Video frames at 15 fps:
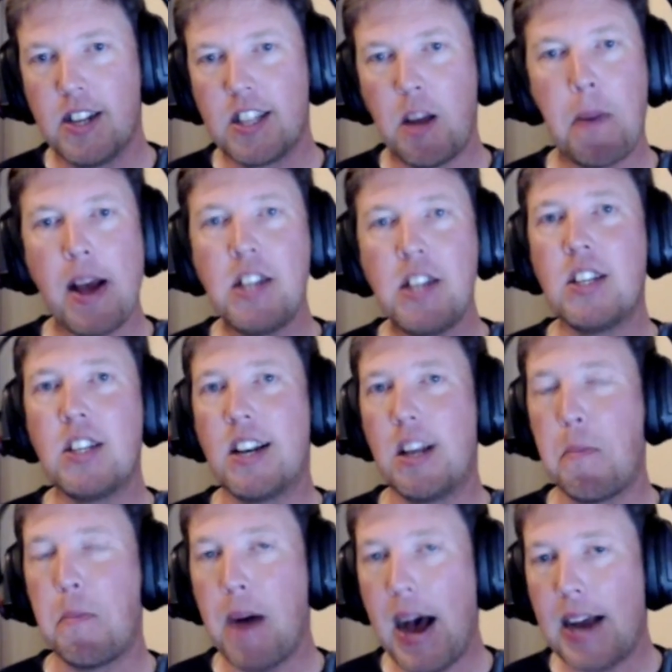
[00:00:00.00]
They
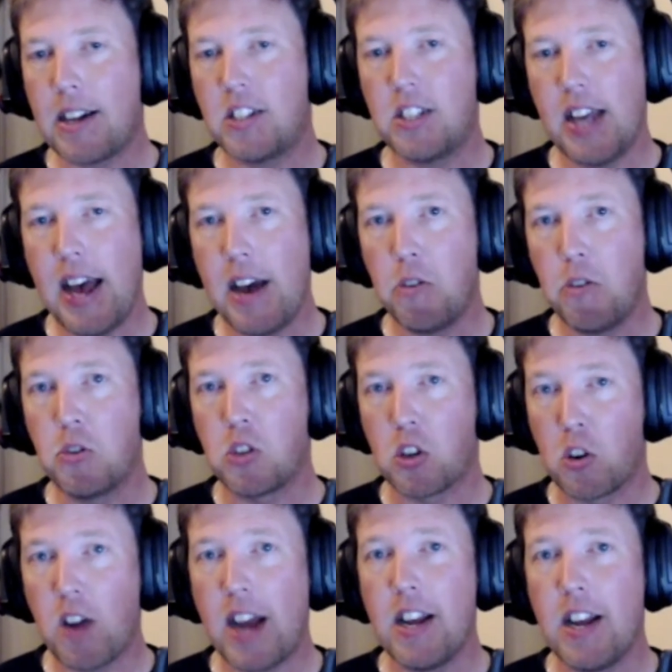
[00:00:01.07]
basically packed it out to
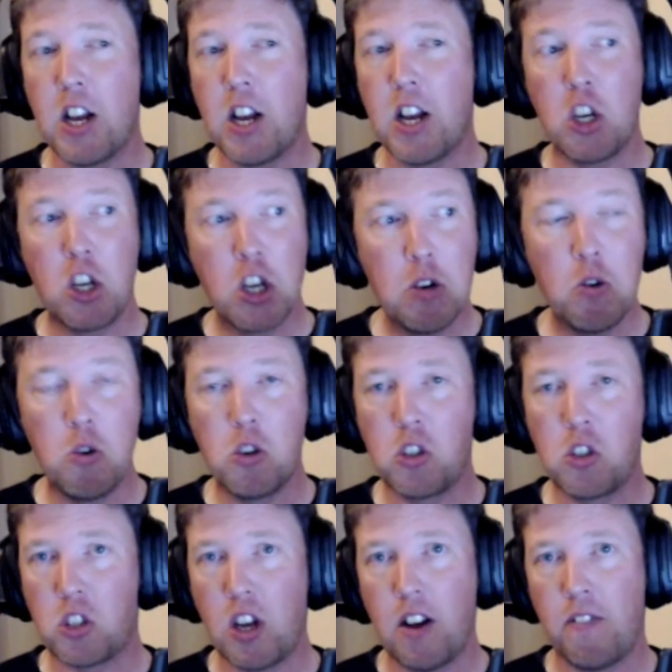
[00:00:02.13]
create a
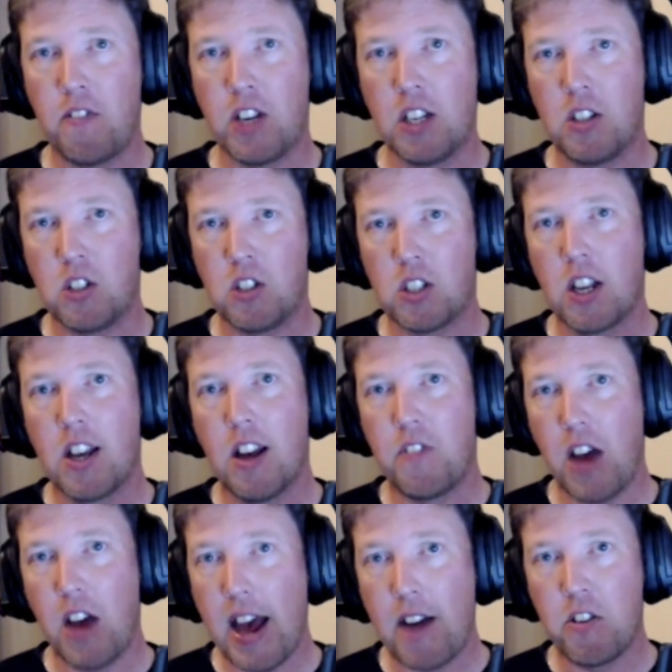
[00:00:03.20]
huge surface
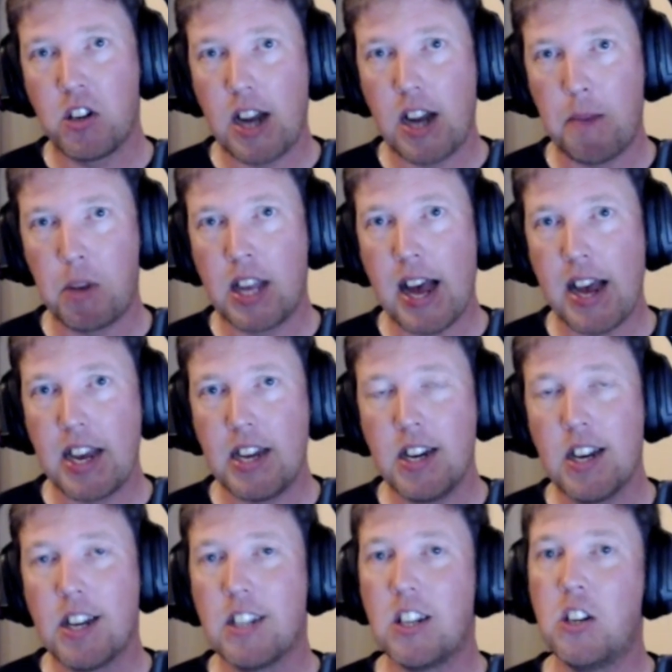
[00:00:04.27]
for aerodynamic
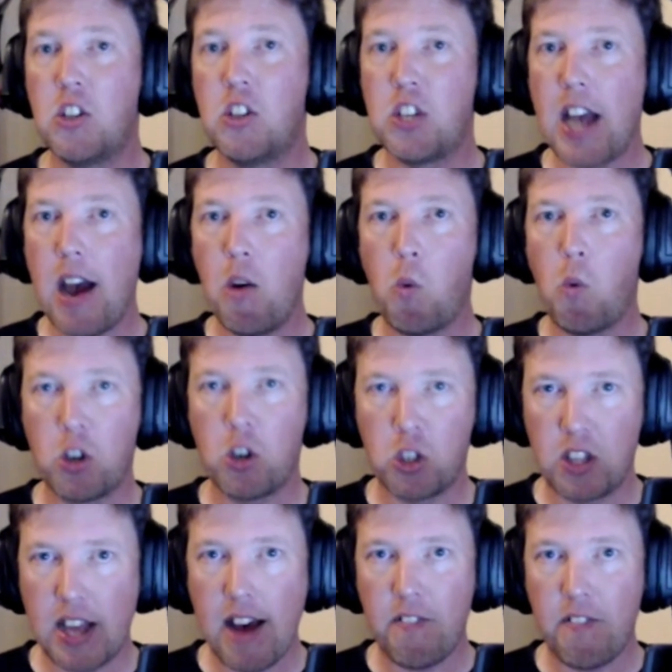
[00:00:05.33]
gain to downwash
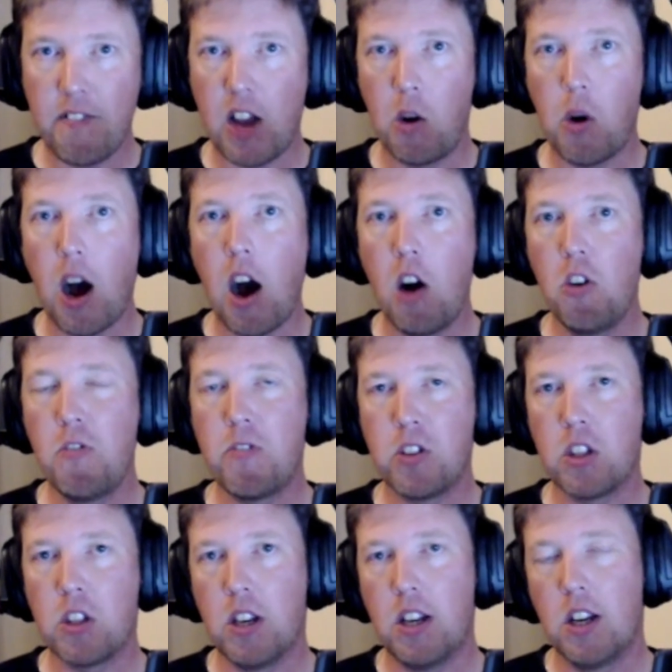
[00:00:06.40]
the airflow
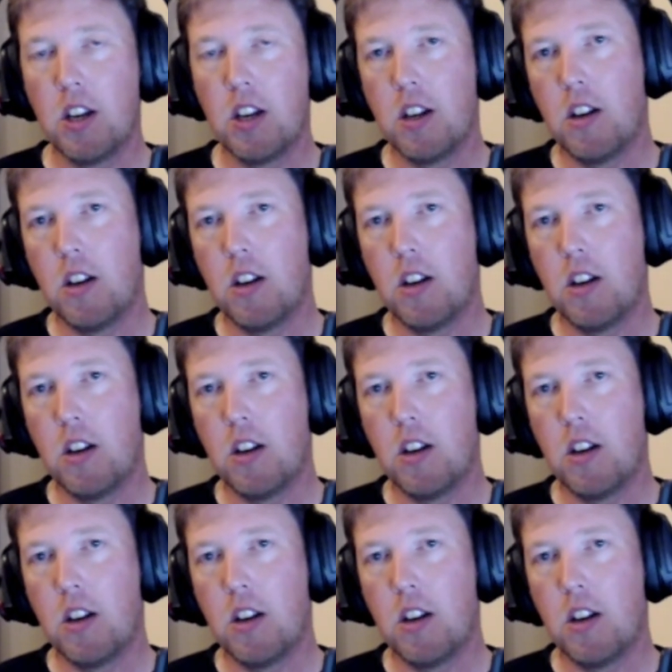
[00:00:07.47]
over the